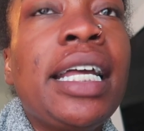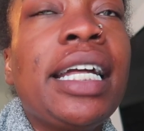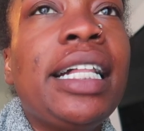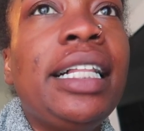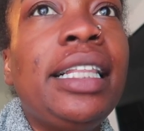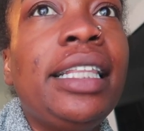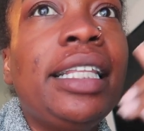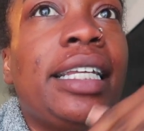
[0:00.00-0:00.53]

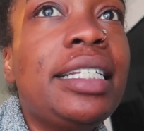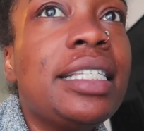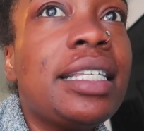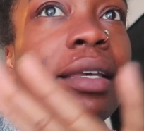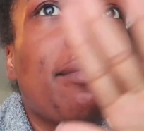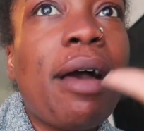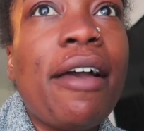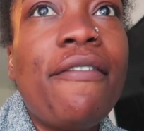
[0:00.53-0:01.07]

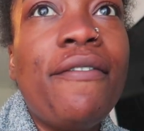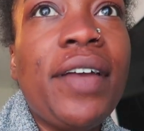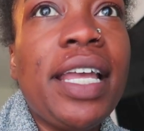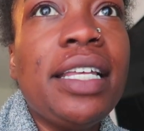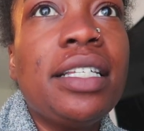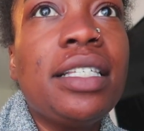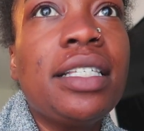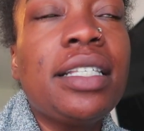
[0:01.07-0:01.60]
cleansing my
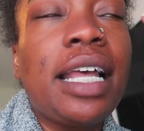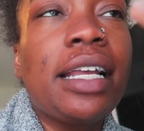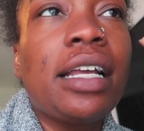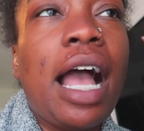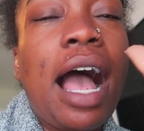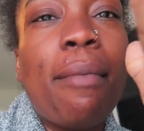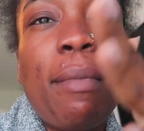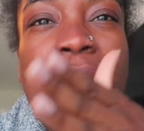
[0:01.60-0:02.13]
face like
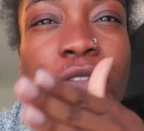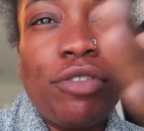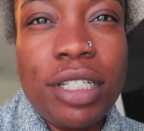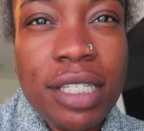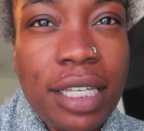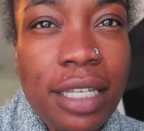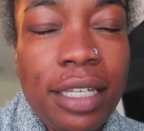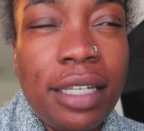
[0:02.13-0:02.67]
on my
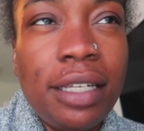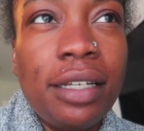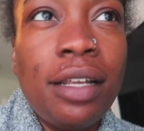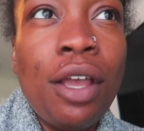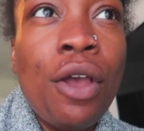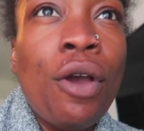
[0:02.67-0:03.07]
routine.